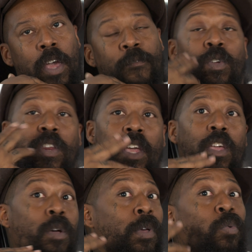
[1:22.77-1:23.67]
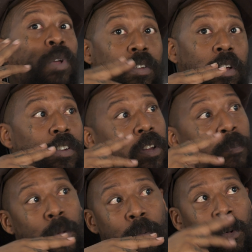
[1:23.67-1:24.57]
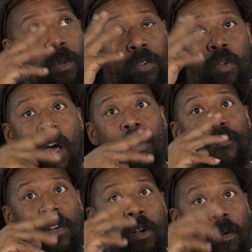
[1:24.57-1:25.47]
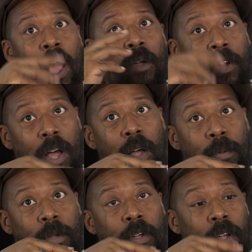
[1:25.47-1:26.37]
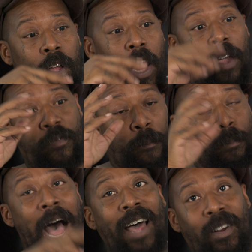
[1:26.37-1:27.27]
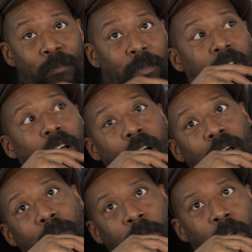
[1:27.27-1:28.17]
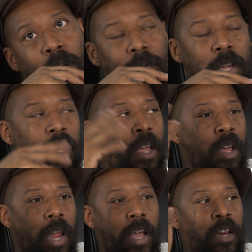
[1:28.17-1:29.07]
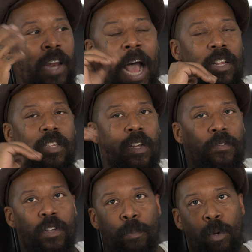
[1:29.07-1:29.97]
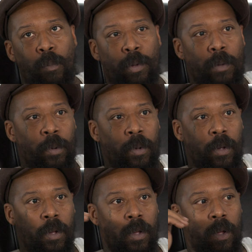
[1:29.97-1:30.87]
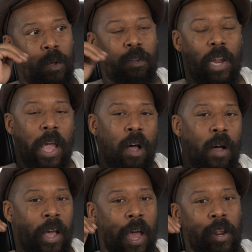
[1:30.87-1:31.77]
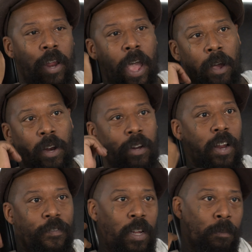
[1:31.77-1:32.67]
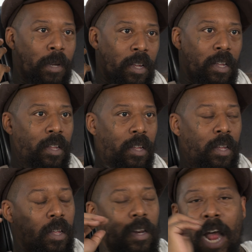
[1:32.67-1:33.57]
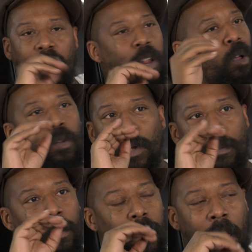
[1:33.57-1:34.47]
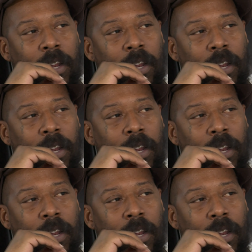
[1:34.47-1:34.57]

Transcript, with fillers: If you did, you'd be researching the people who started from ground up like from bottom to up. You know what I'm saying? Like not the silver spoon people who's like, oh, I got inheritance and I flipped it. Yeah. Not those people.